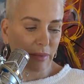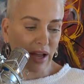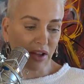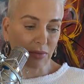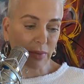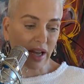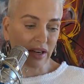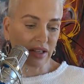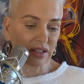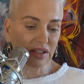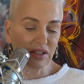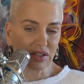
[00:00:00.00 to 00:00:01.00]

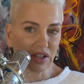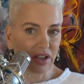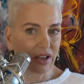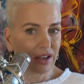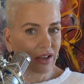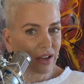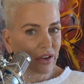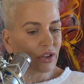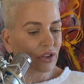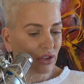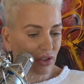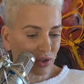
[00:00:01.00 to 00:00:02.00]
mathematics is a
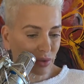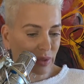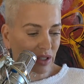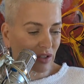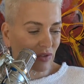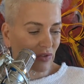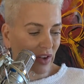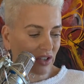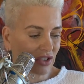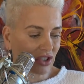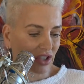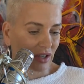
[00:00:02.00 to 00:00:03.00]
human
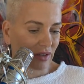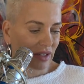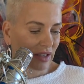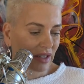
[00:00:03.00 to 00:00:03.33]
invention.